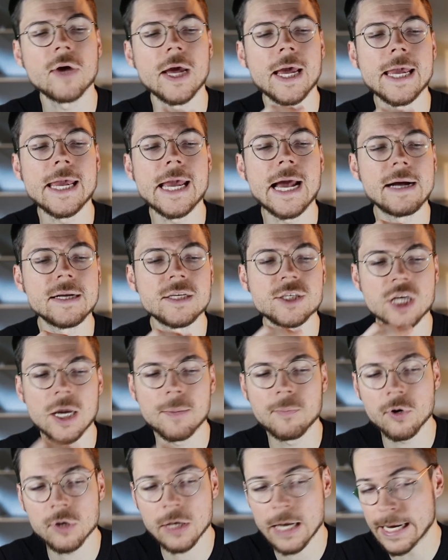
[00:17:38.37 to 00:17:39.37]
AI
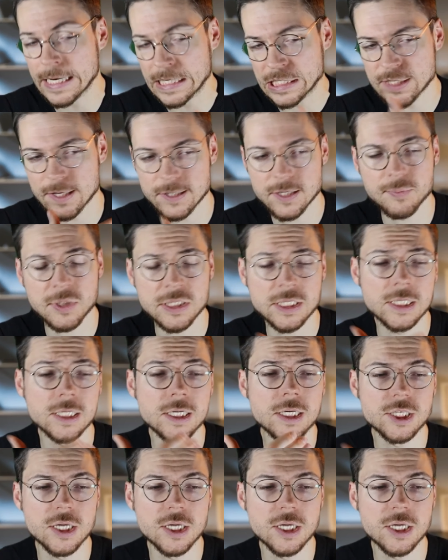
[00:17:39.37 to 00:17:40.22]
chatbot like ChatGPT,